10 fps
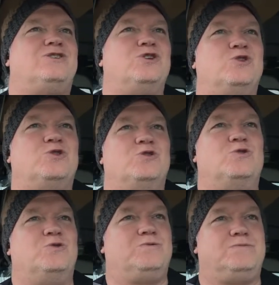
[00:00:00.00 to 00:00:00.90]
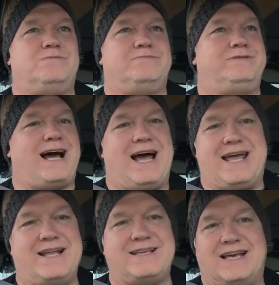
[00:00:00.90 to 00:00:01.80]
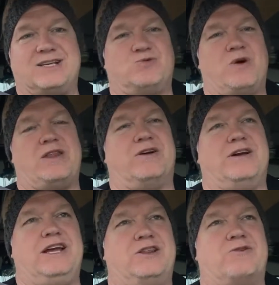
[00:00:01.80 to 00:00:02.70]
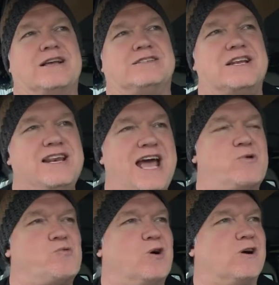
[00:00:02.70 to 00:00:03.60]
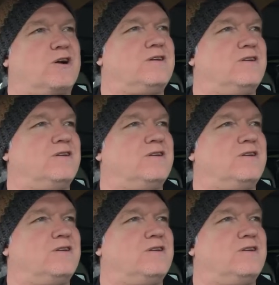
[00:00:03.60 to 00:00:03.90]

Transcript: to tie into this, whether either as a network